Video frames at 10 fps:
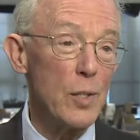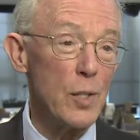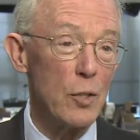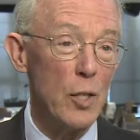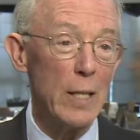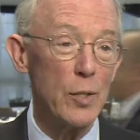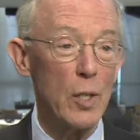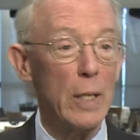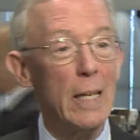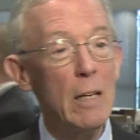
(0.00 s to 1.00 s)
suggests
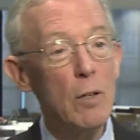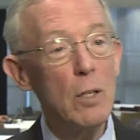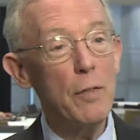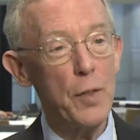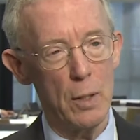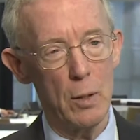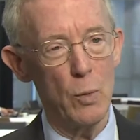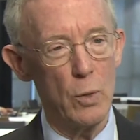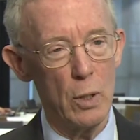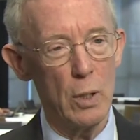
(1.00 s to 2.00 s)
that even if there
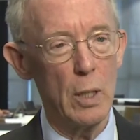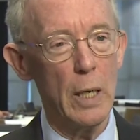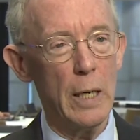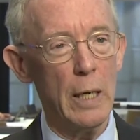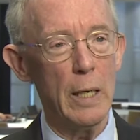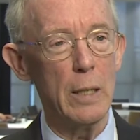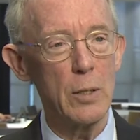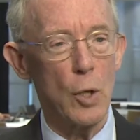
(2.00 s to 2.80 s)
were a